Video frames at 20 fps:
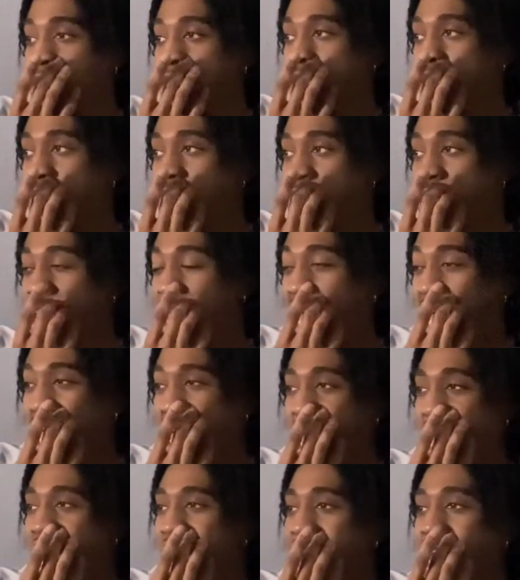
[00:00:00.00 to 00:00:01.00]
He was like,
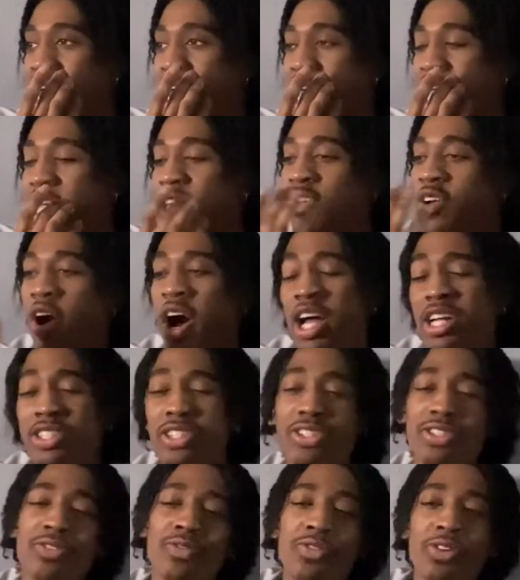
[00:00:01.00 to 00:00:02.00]
you know, I
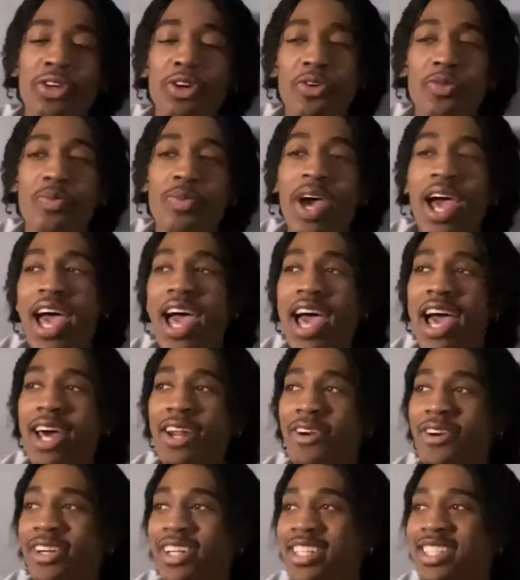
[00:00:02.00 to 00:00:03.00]
just feel bad,
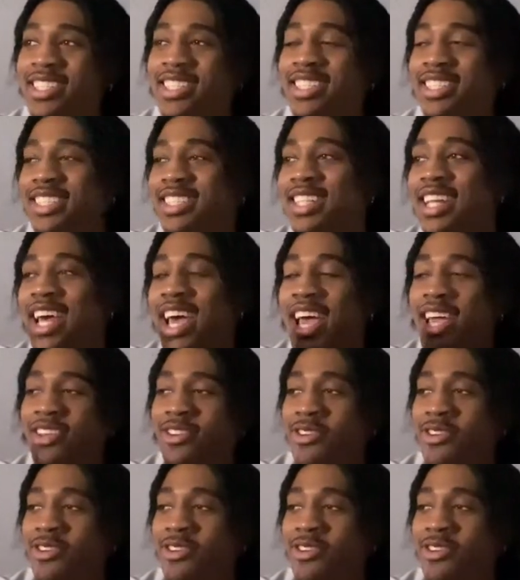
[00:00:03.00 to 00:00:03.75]
or this is that.